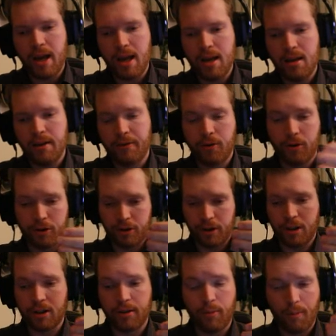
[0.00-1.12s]
a, of course
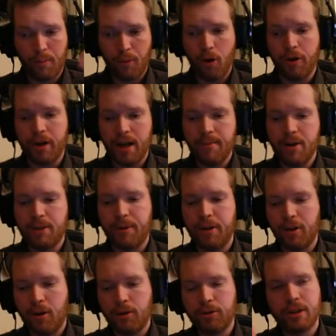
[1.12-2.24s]
it's a more blurred image, but
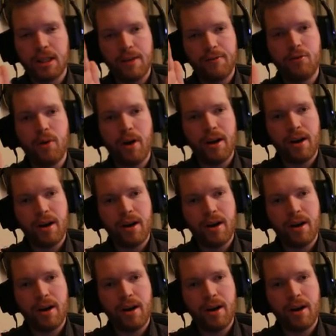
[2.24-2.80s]
it also gives you a